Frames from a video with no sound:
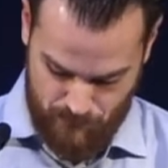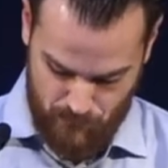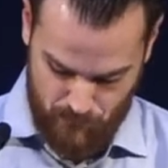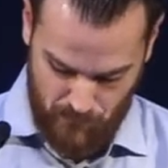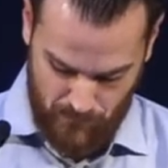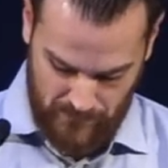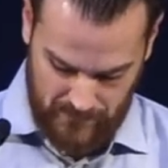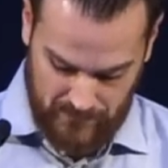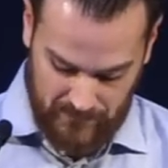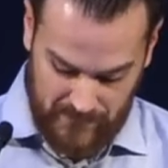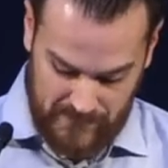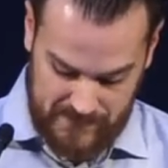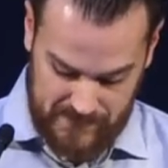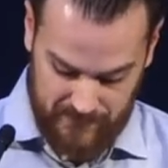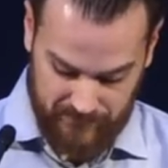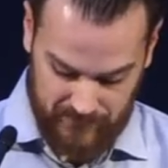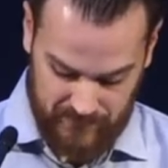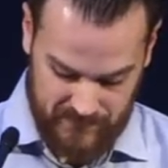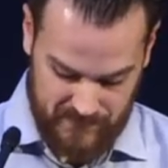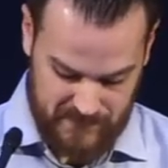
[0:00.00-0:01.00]
The last
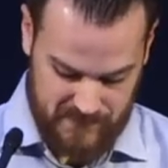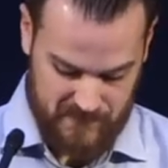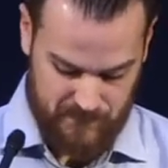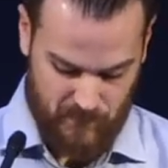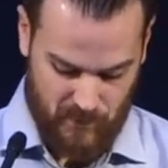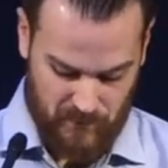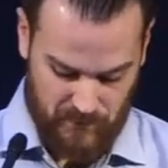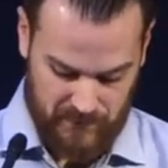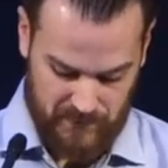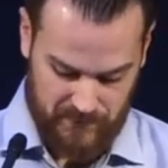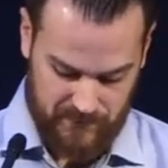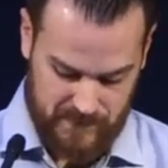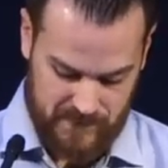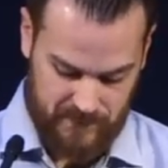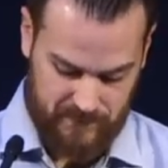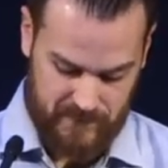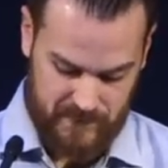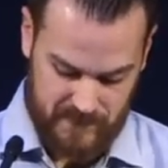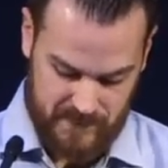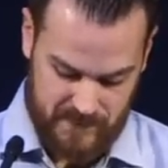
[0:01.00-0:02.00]
evidence Paul gives
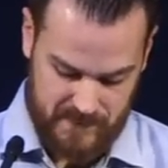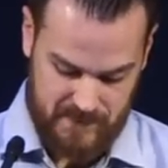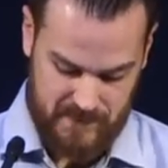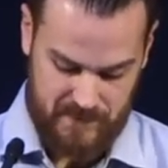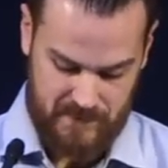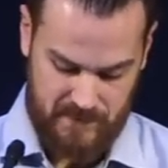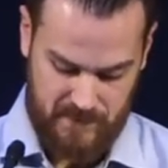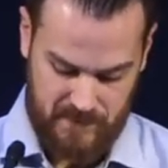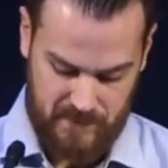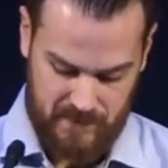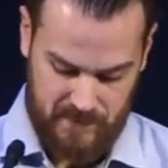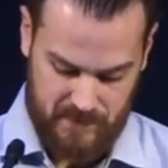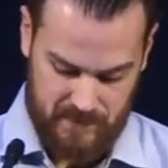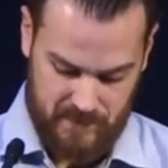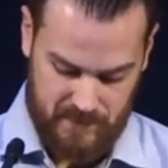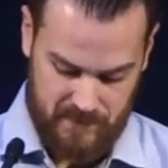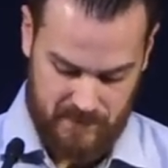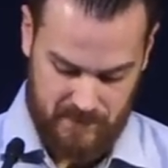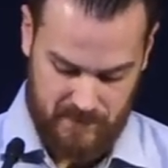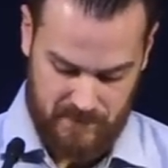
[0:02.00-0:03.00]
of this
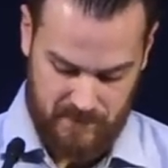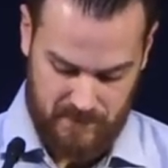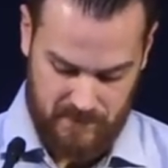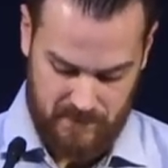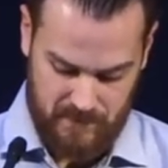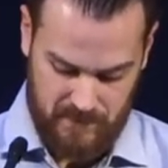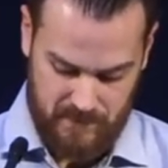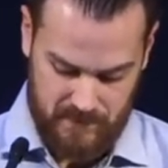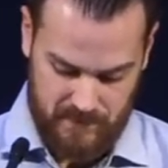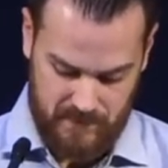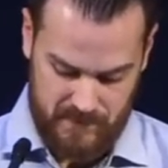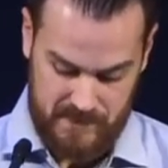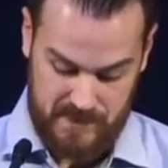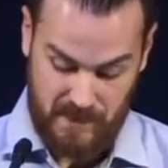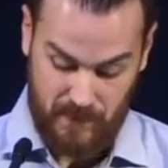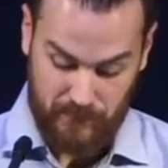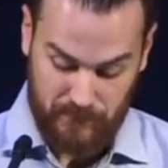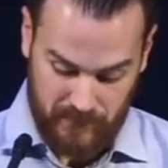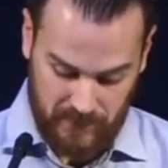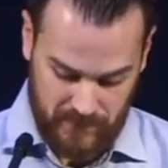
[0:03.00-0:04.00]

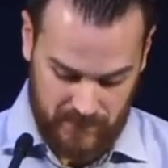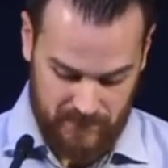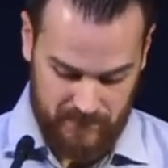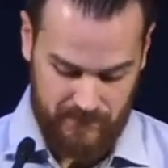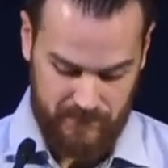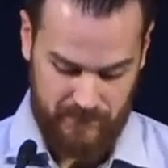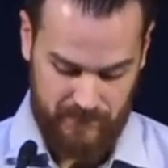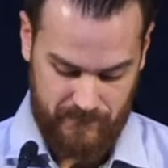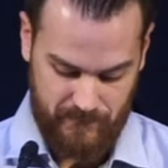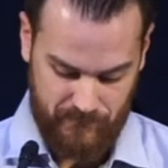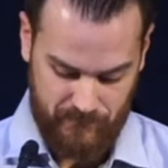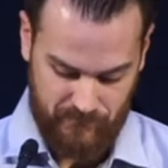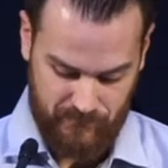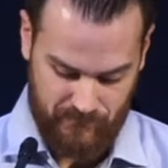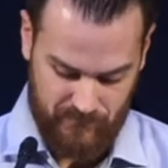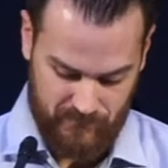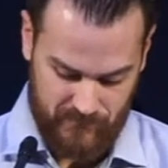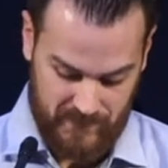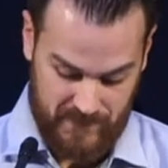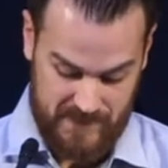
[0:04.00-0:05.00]
self love
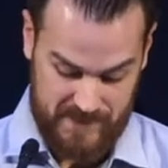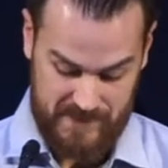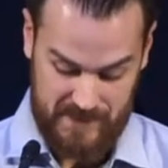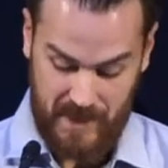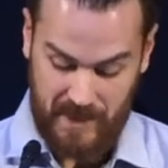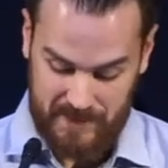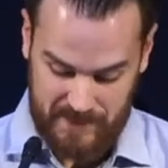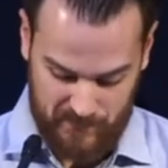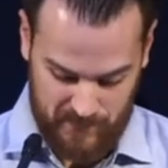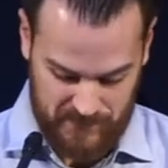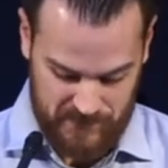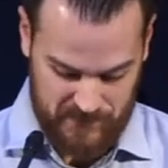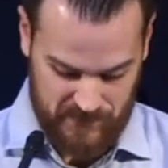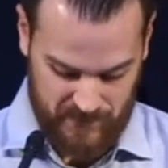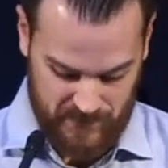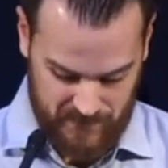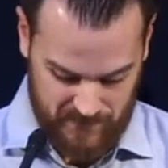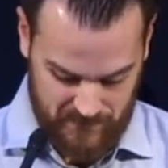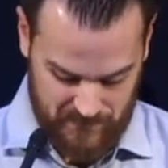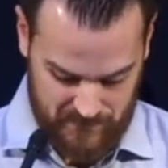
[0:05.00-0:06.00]
that he is not
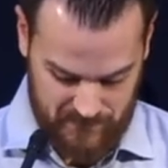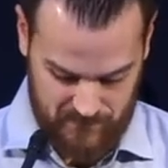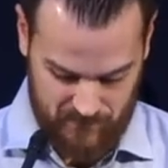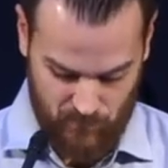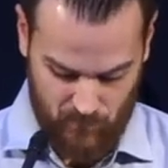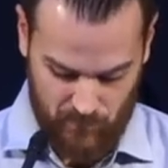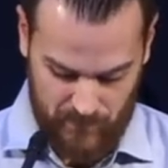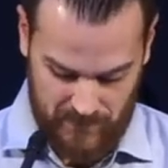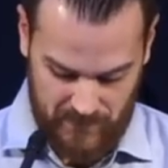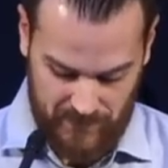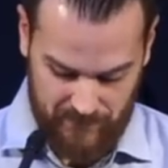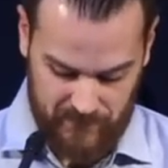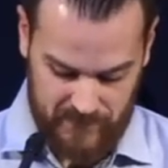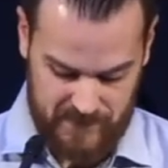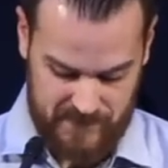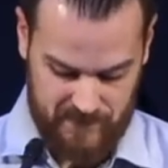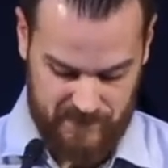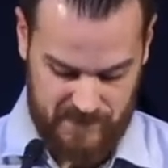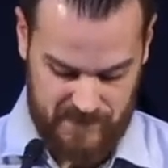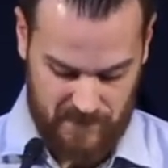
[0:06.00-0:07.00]
demonstrating would be an
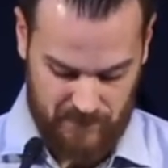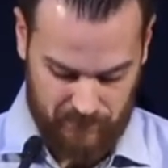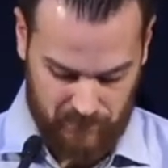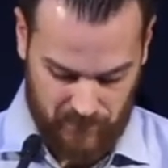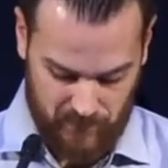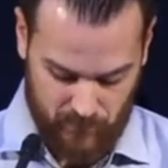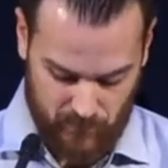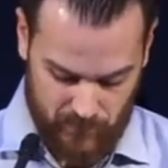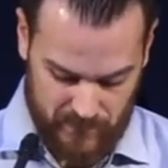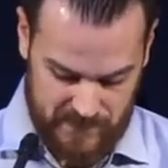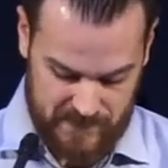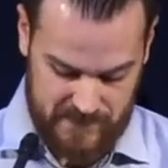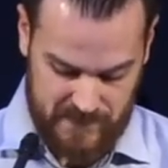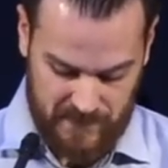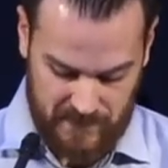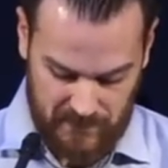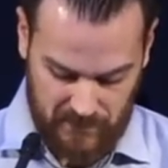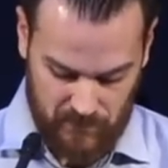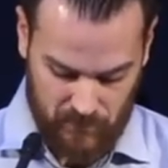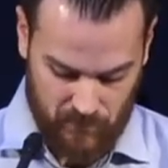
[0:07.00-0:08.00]
evidence of self love, would be
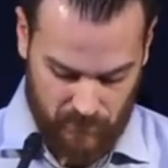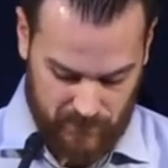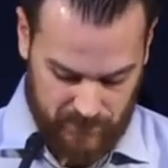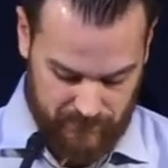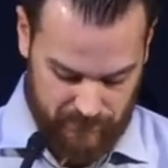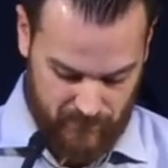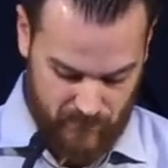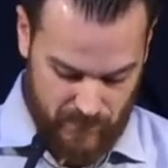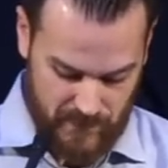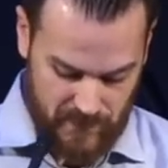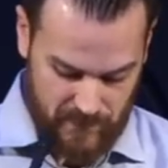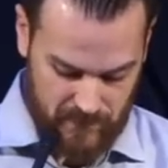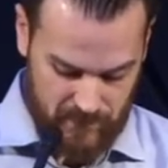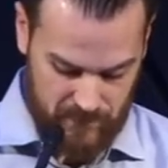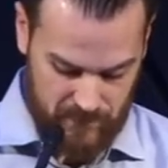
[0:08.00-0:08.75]
seeking glory from men.